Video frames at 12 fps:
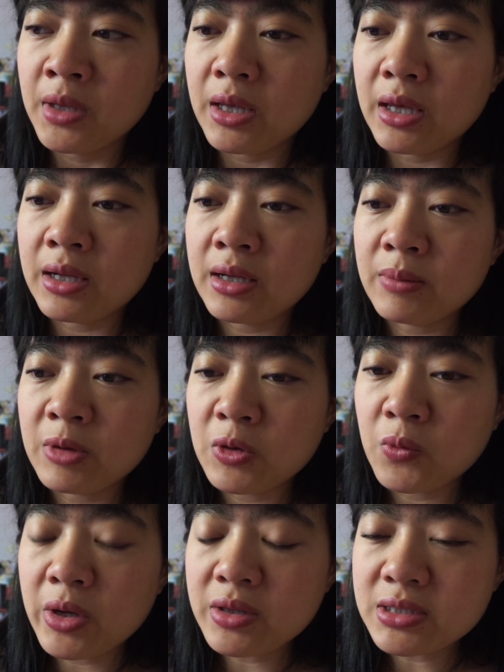And I'm going to
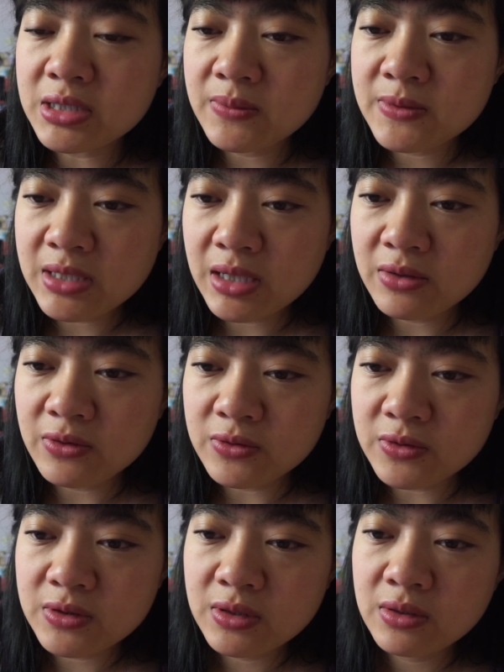wear the same
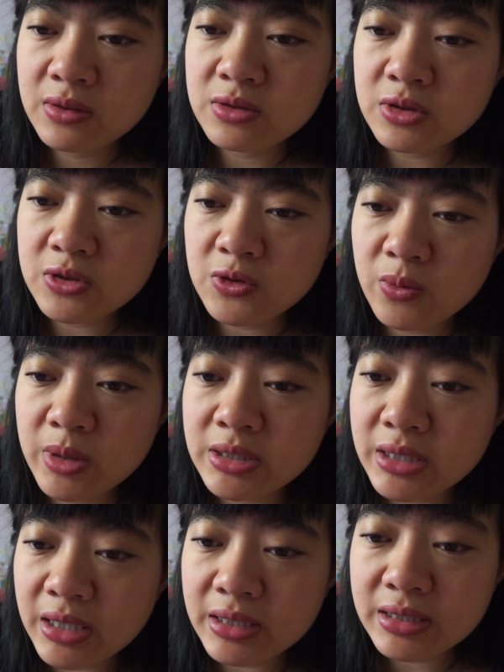sandals just so my
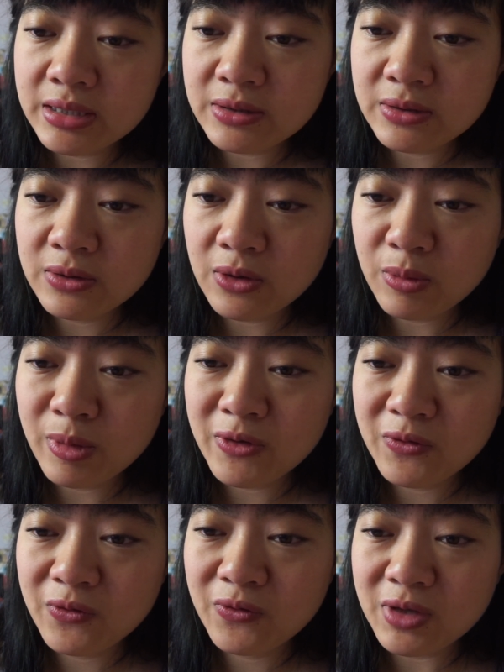tan on my
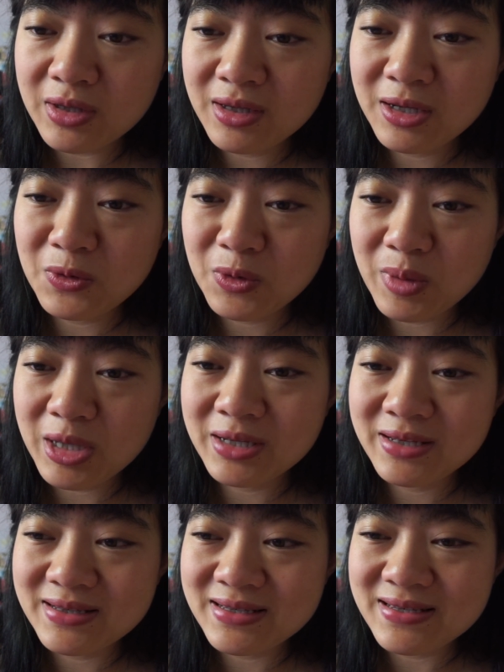feet can remain
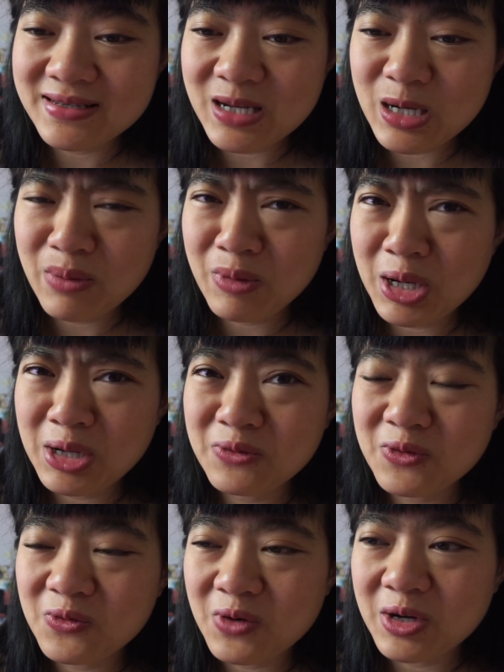consistent. I'm kind of
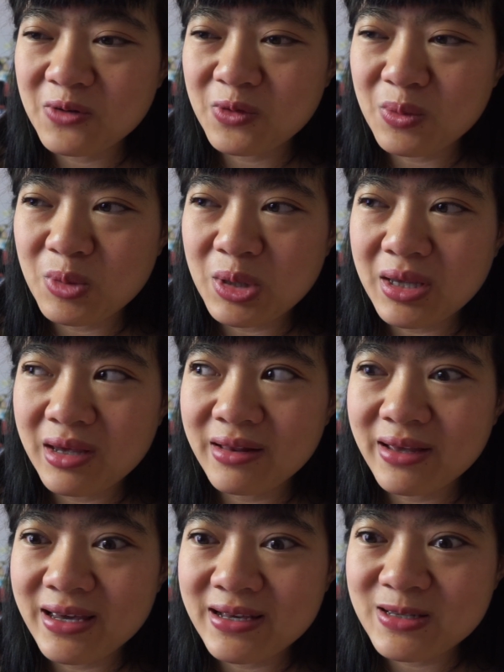afraid of them being
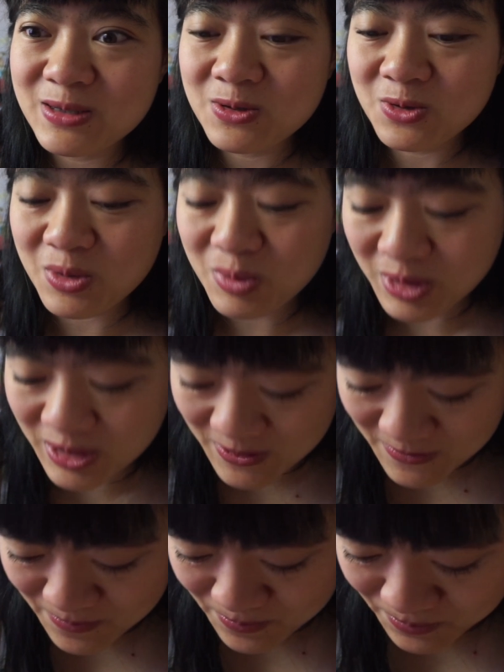like extremely
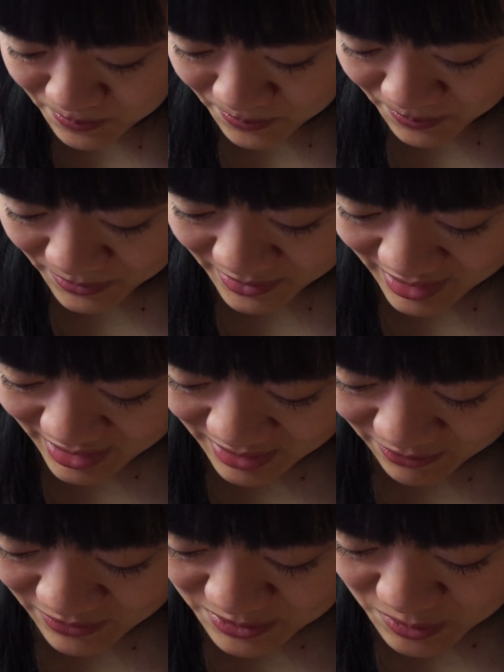
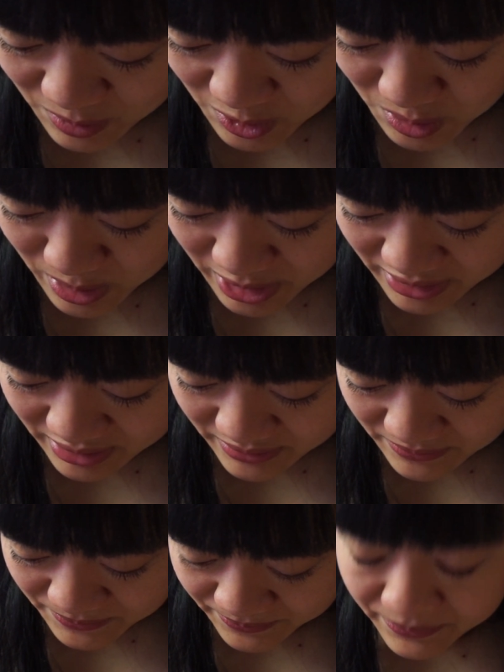visible, but
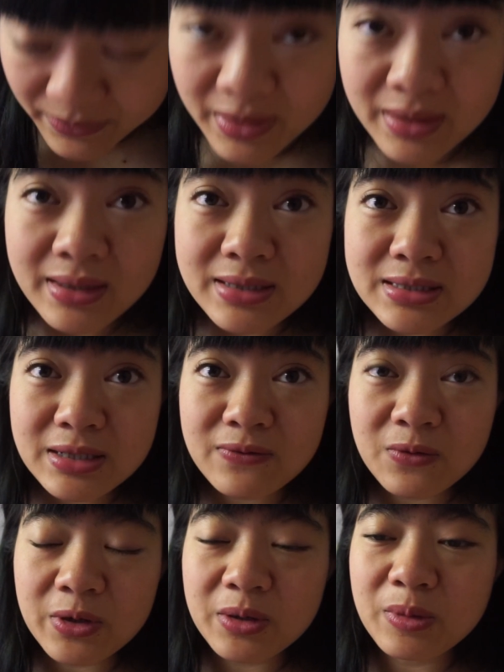that's
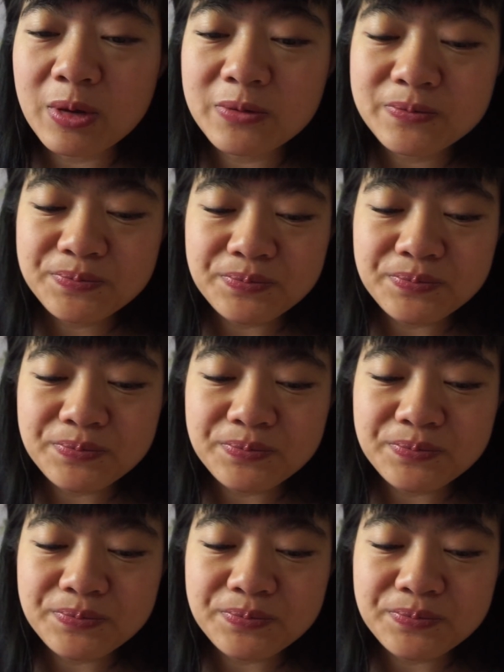unavoidable.